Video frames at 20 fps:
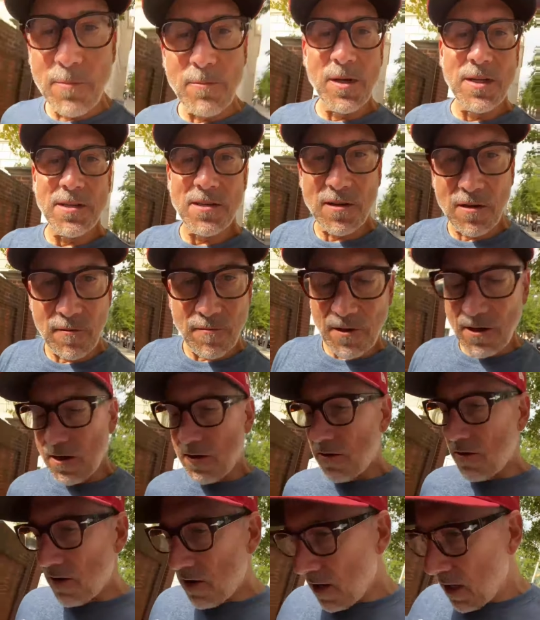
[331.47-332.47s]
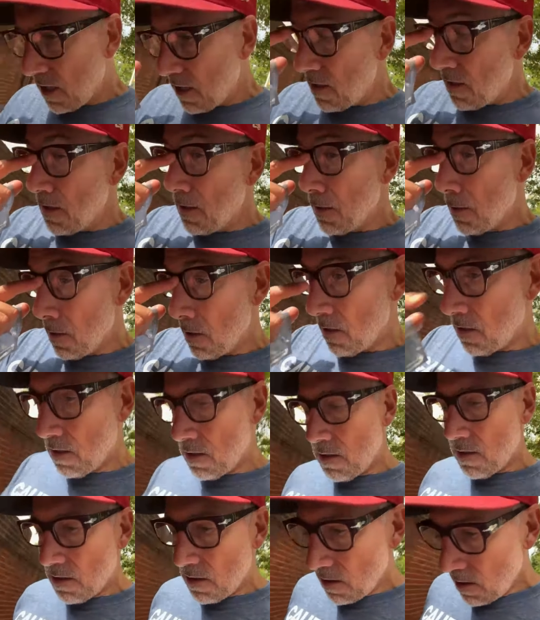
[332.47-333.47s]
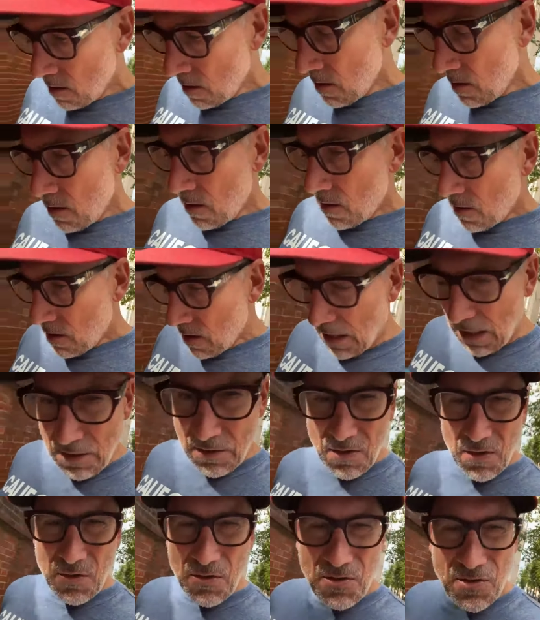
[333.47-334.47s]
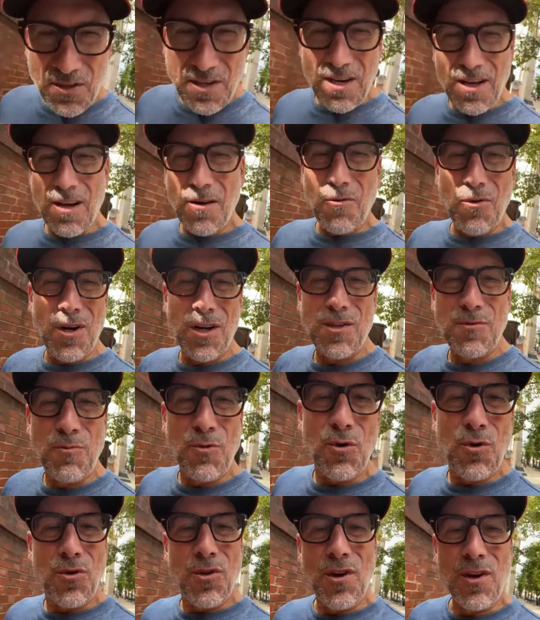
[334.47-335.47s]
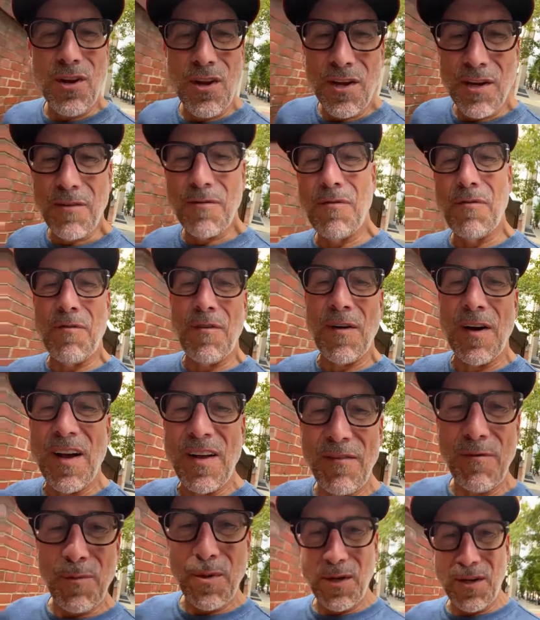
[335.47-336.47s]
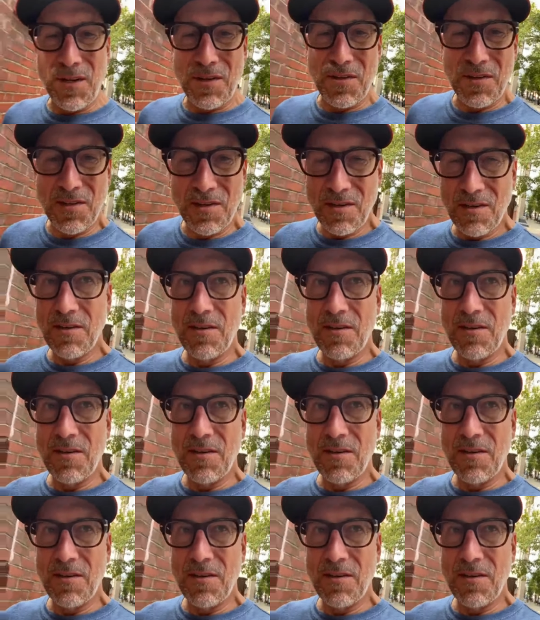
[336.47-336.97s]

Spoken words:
myself the other night. I can usually not watch more than like 5 minutes.